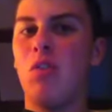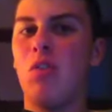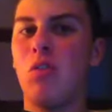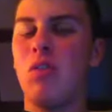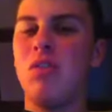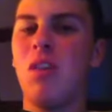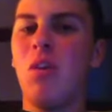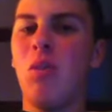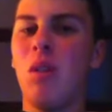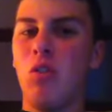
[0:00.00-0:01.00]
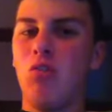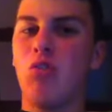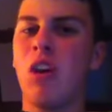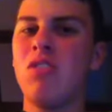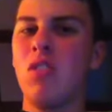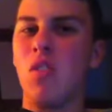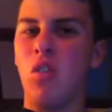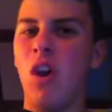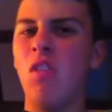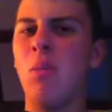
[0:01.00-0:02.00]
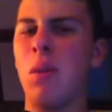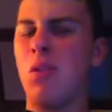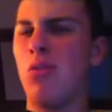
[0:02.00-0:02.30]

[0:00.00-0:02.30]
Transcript: So there's still a little trust in the government.